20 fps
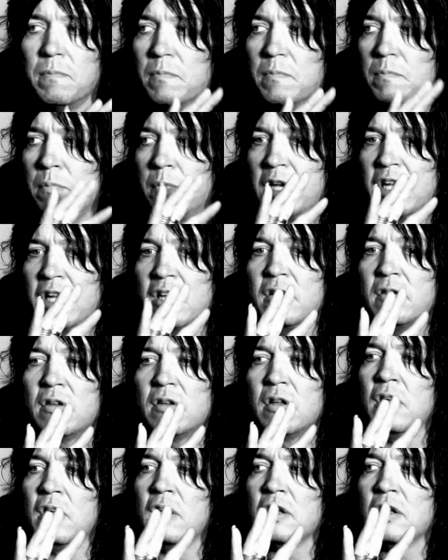
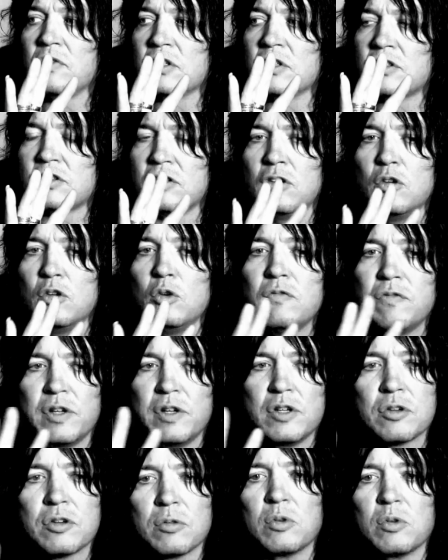new
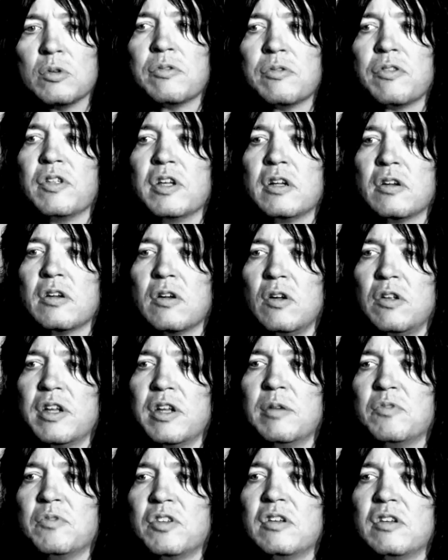visual thing called
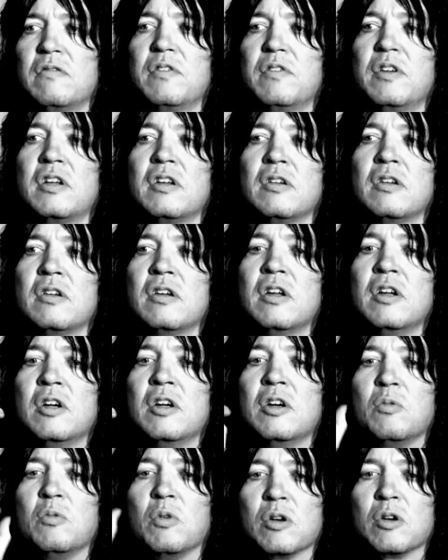MTV,
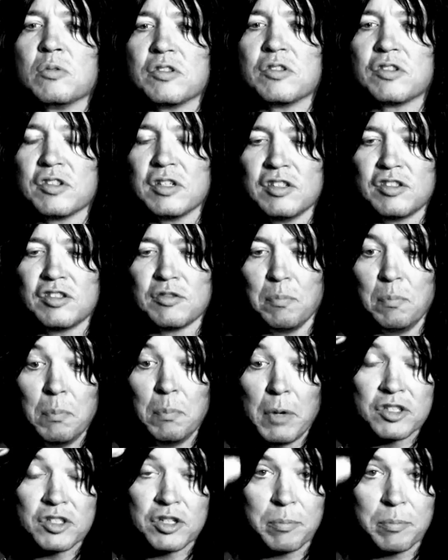where it was as
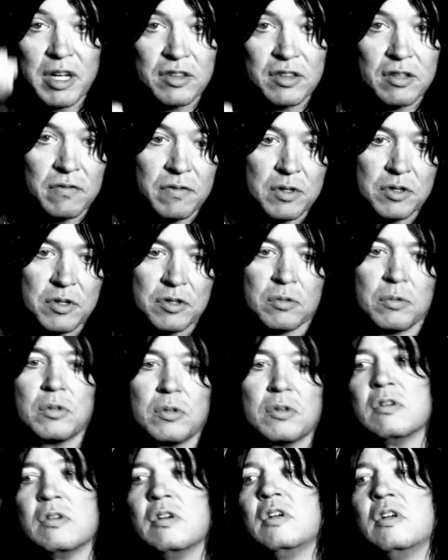much about the
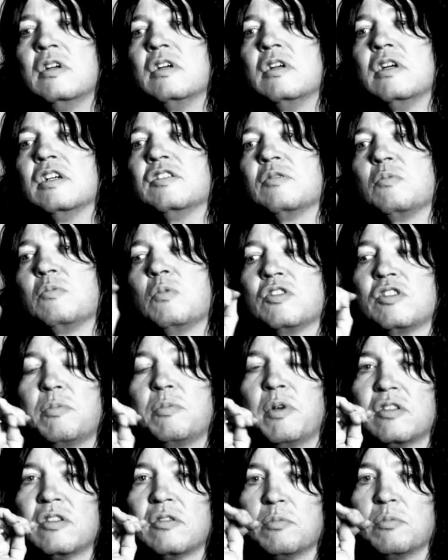visual as it was
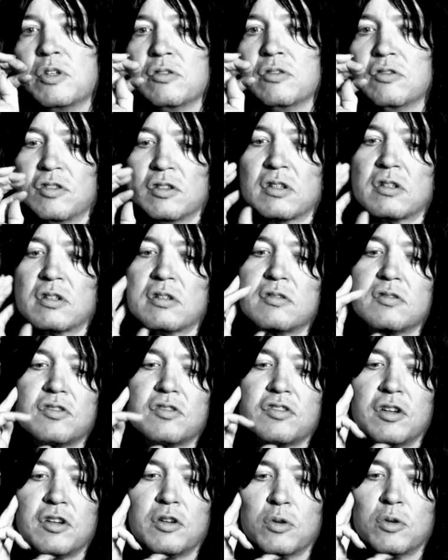about the music.
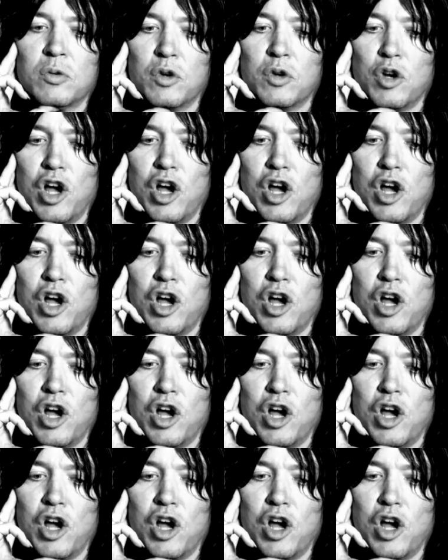So,